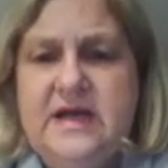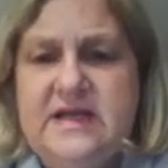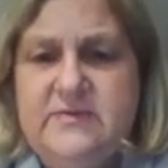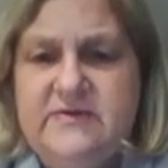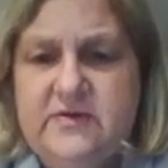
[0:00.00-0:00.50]

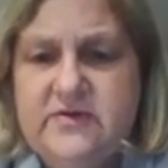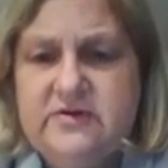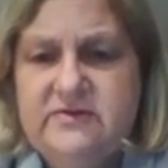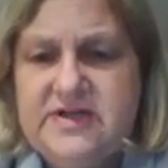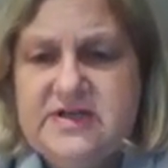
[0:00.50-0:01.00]
then we've got the
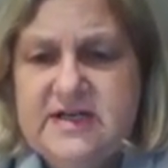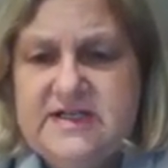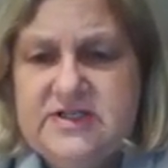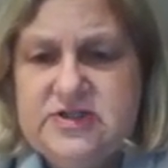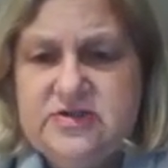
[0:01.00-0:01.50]

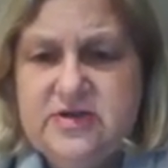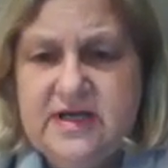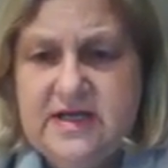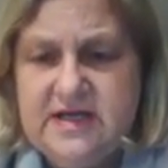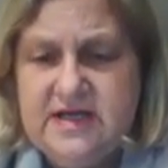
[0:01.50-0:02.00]
granulated sugar
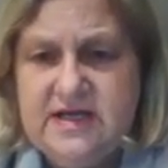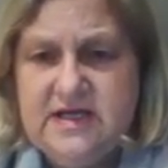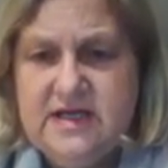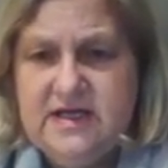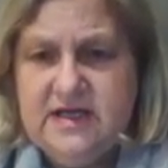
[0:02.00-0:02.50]
here,
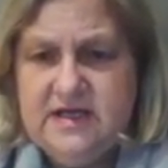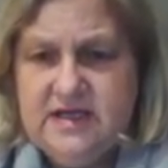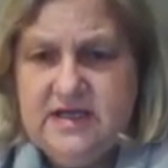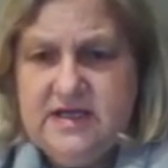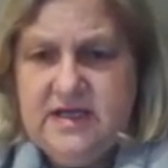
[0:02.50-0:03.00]

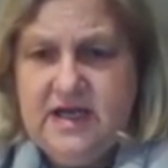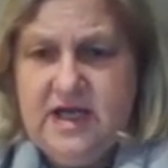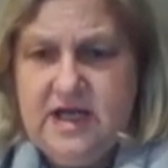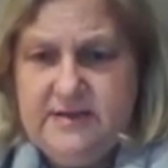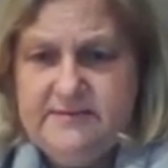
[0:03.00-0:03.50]

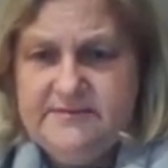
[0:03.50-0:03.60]
and